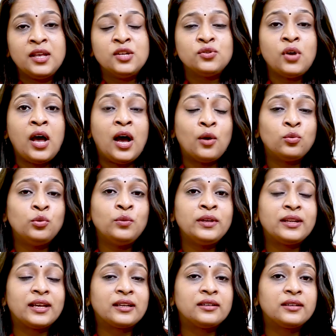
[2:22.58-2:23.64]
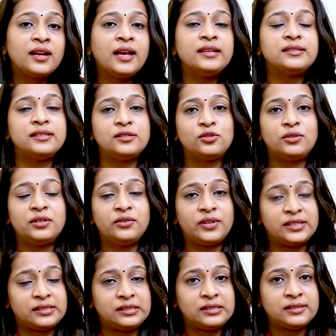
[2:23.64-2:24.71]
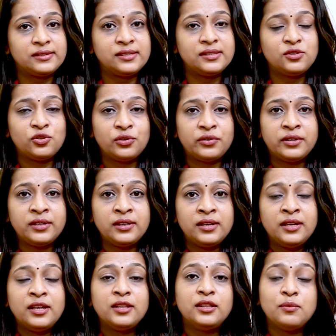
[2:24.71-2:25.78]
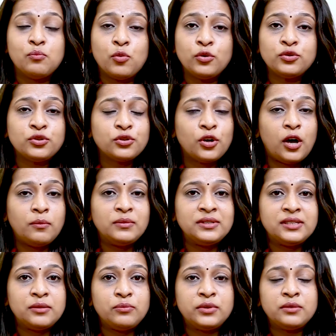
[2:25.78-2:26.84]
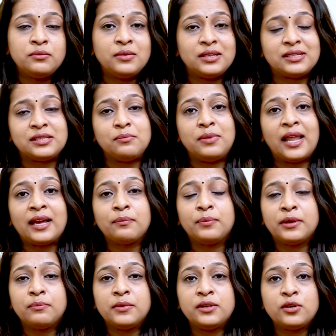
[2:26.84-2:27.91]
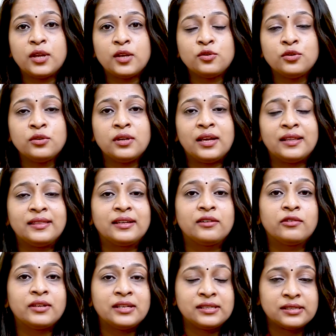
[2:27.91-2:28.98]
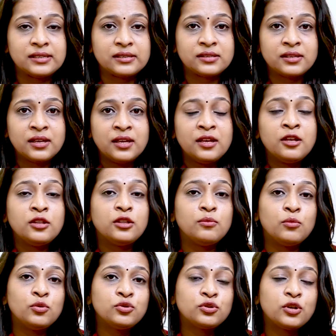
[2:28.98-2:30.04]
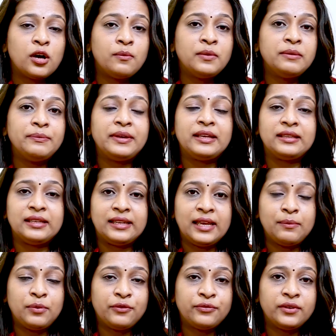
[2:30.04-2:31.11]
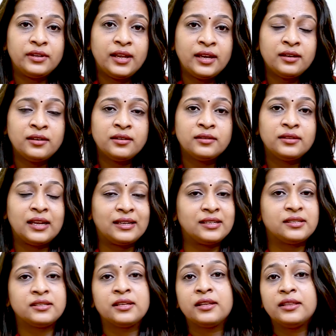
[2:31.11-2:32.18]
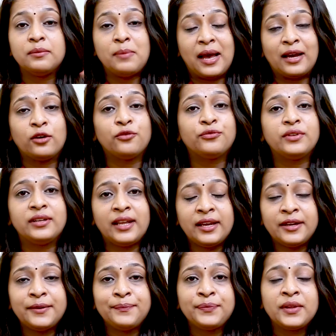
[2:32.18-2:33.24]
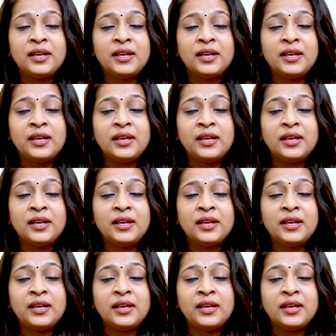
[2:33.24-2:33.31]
So how do we recognize insulin resistance in children? The most common symptom is the black pigmentation at the creases. The most common being the nape of the neck, that is the back of the neck.